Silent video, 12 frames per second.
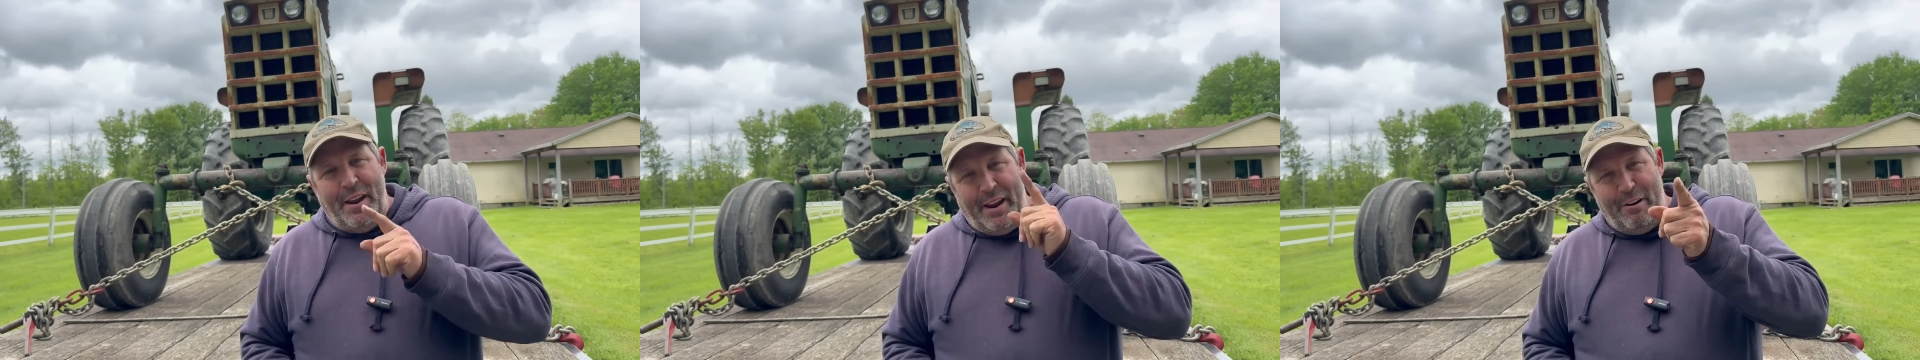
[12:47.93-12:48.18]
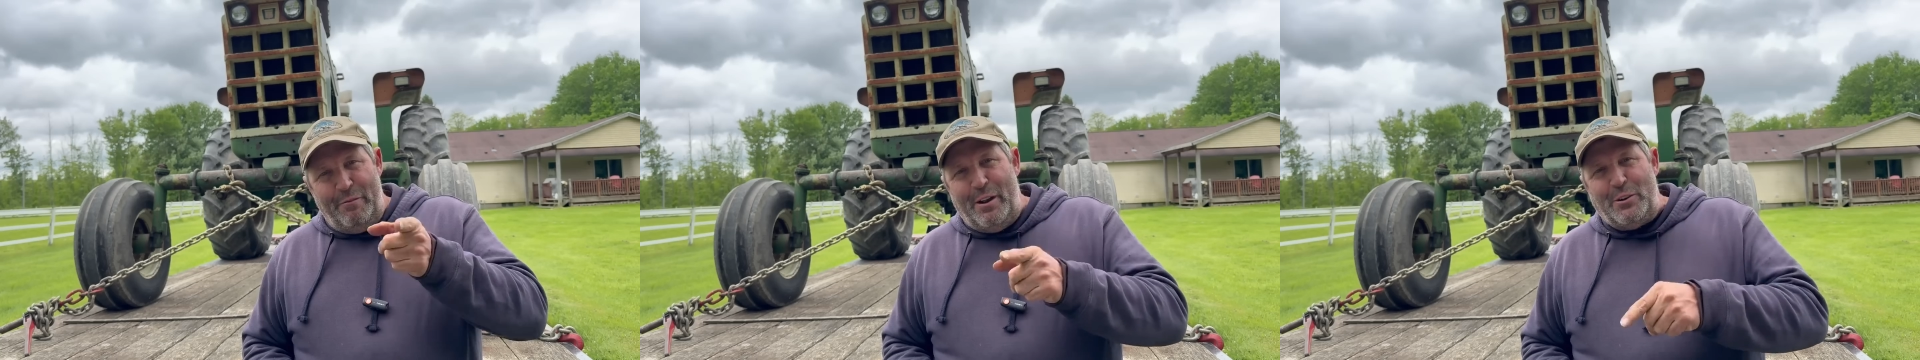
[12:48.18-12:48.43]

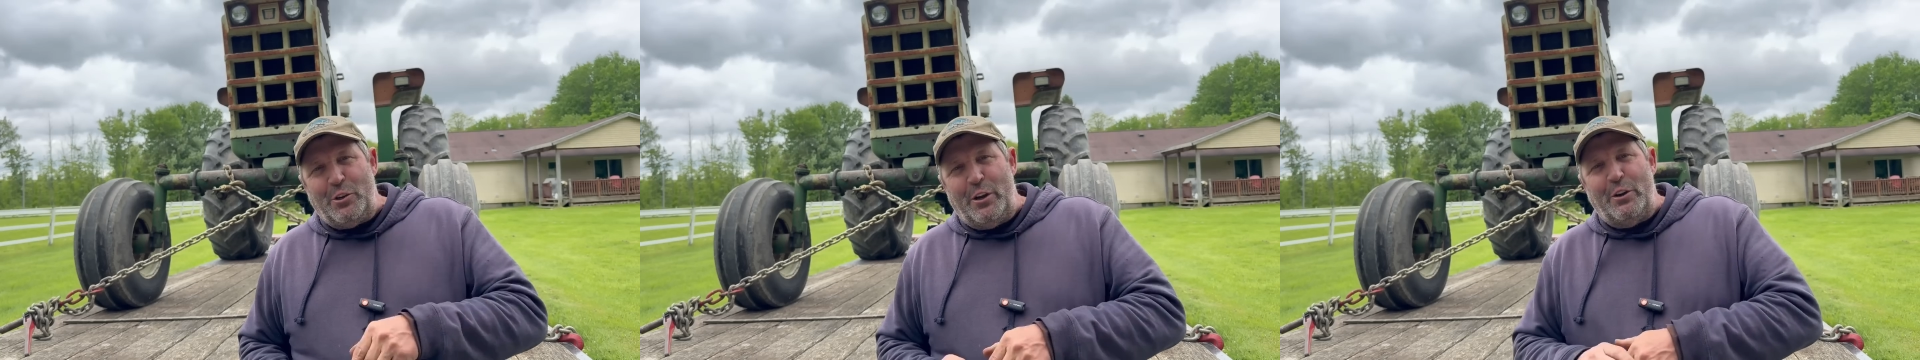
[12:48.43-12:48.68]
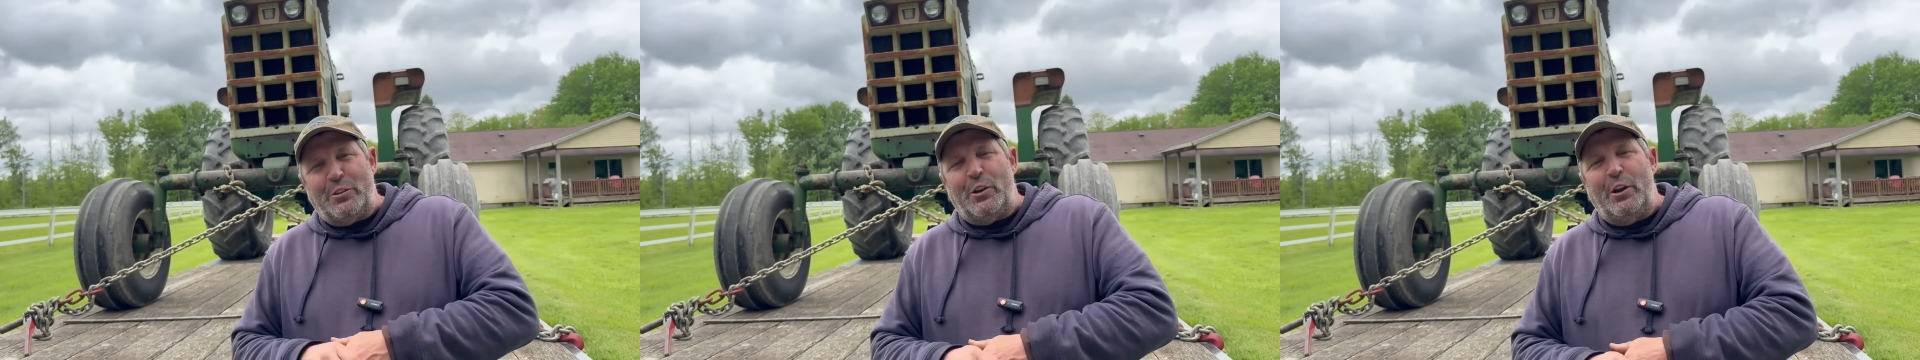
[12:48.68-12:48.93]
And
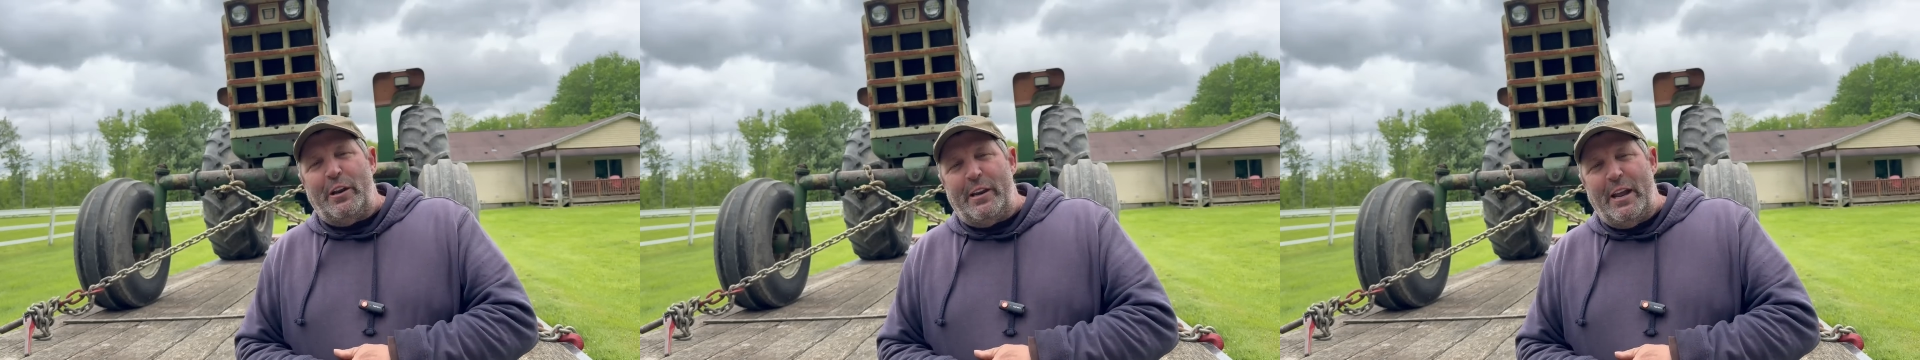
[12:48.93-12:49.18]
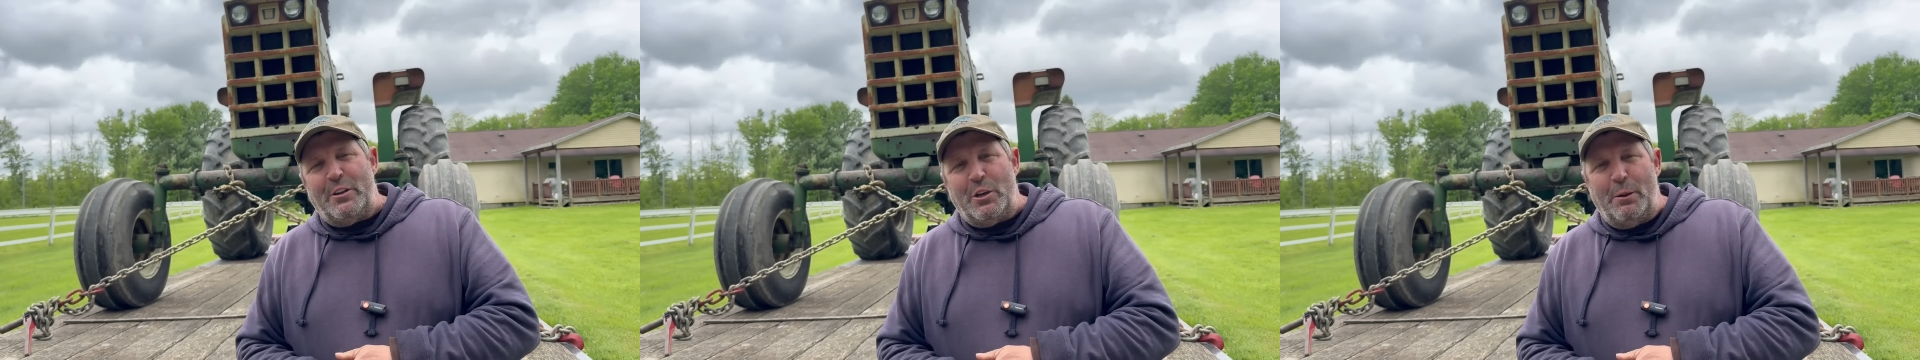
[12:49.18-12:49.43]
eventually it's going to
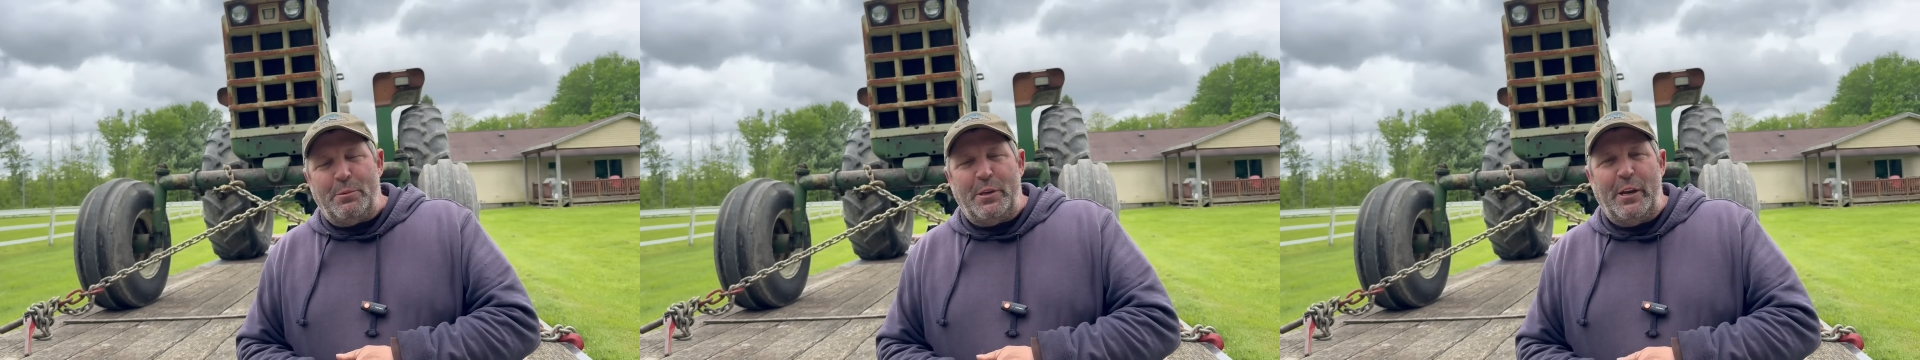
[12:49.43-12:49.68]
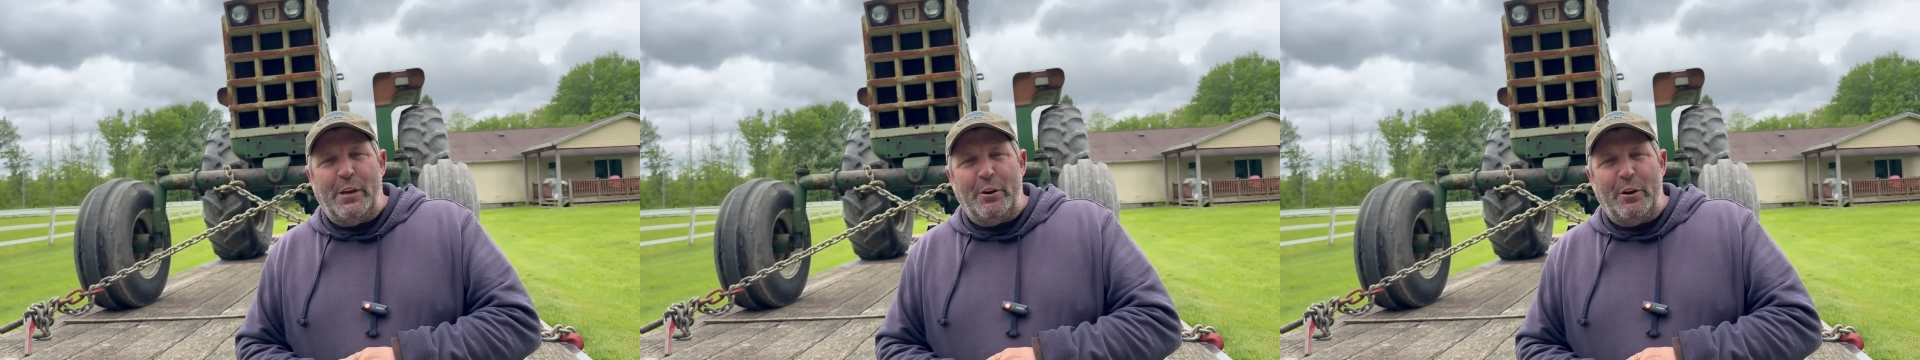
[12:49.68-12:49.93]
catch up to
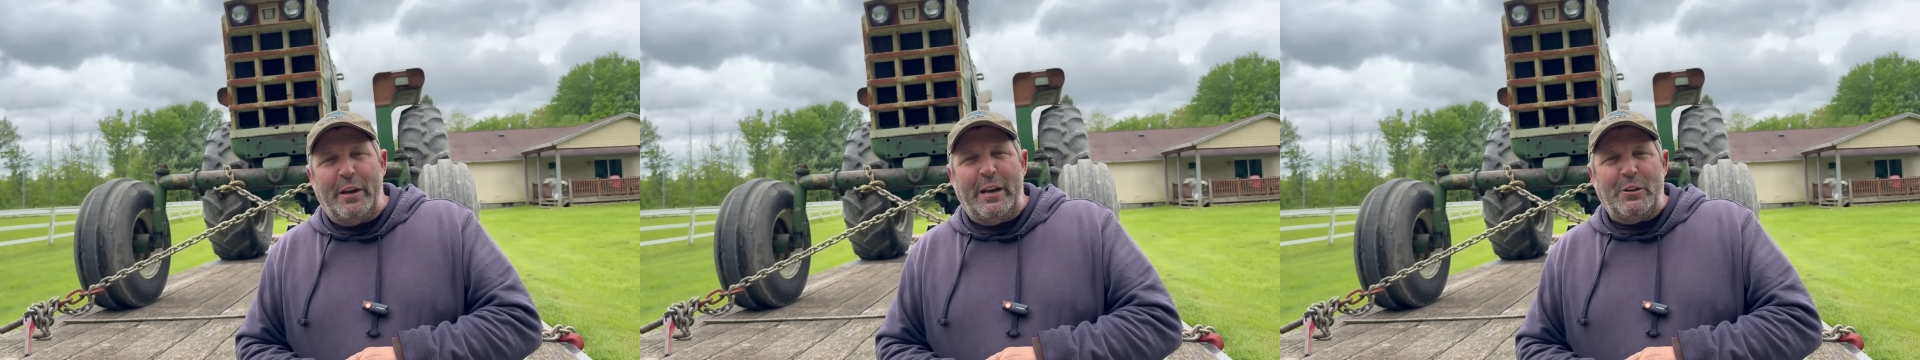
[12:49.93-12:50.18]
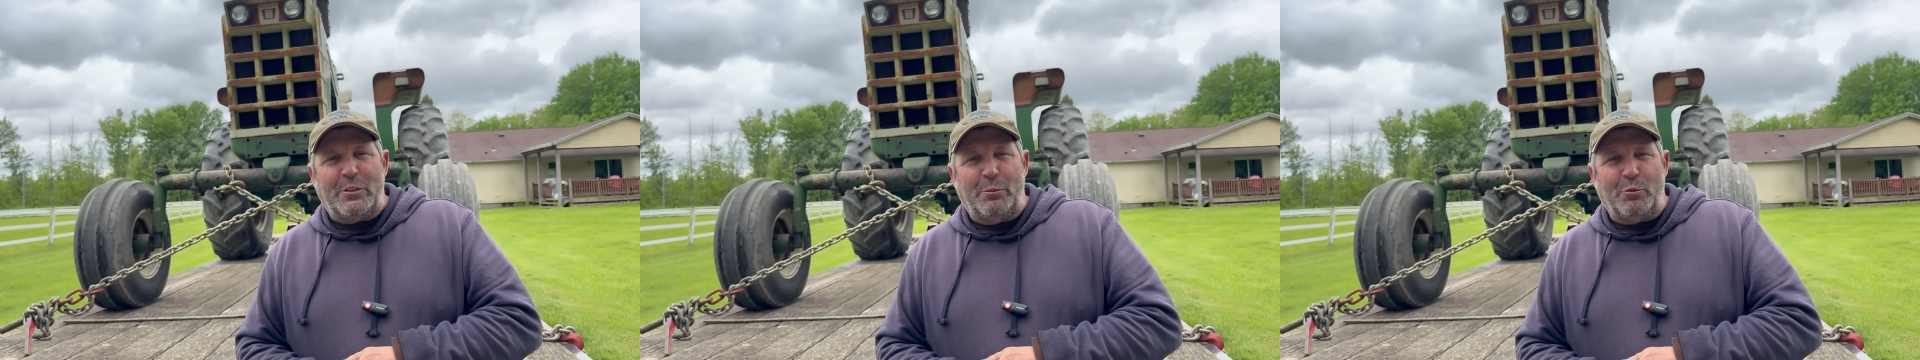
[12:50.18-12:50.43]
you and you're going to
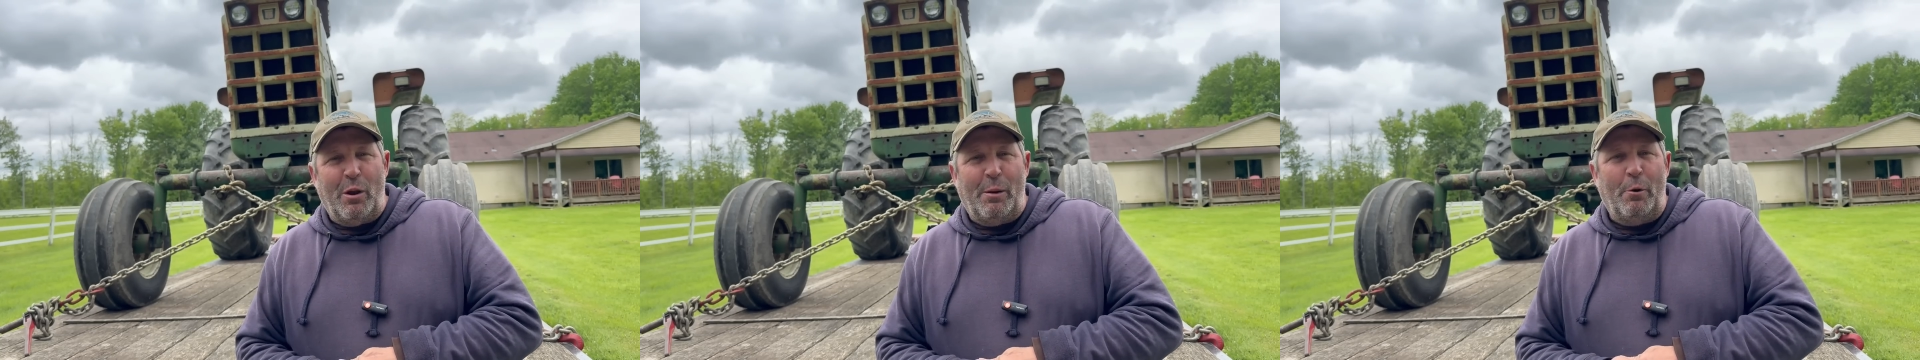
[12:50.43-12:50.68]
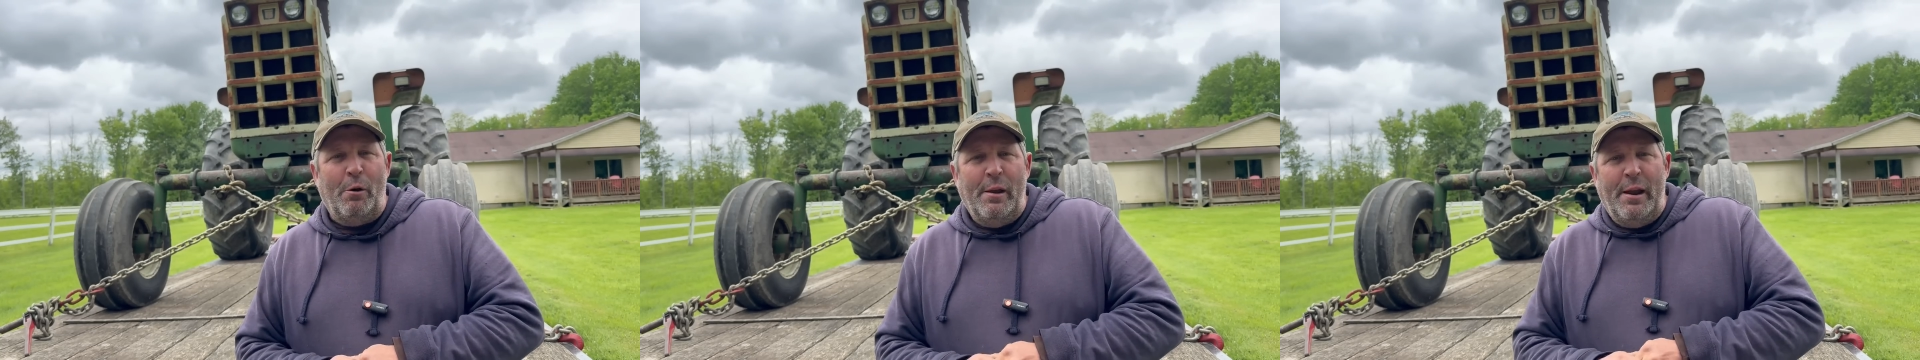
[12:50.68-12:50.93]
get in some
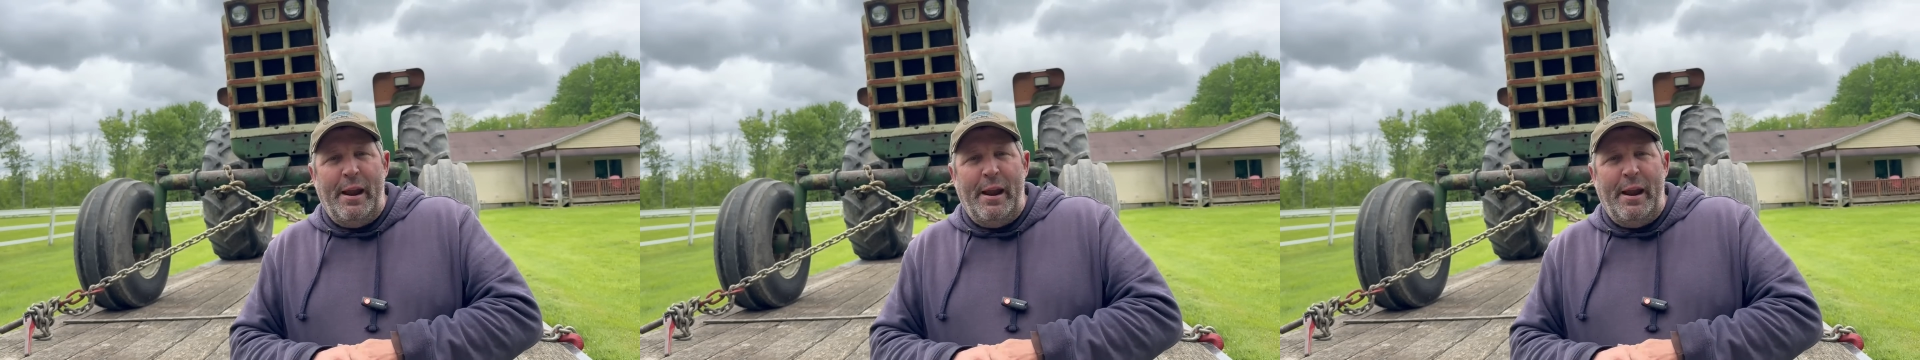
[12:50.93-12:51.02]
trouble.